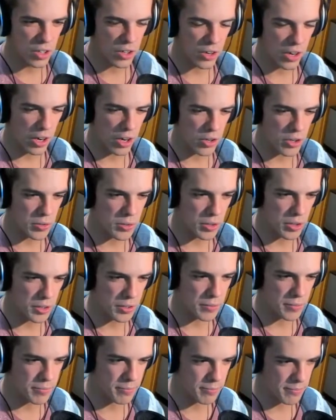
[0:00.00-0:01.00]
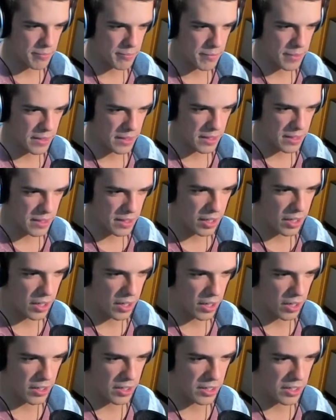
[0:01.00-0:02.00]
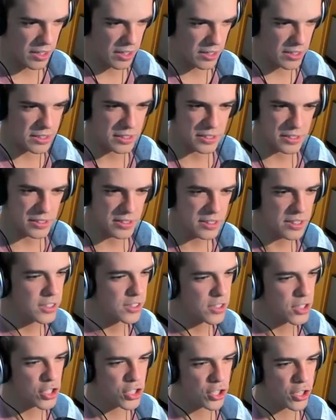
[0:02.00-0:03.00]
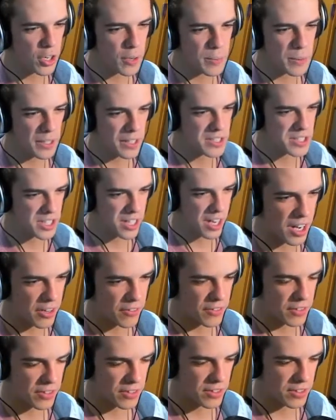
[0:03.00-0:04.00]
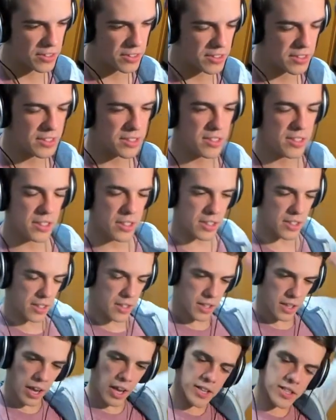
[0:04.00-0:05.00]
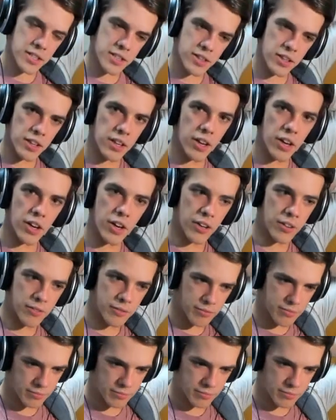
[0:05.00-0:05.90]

Okay, are you done? Aw, oh, yeah. Shut up and let's out of here. Isn't the, uh,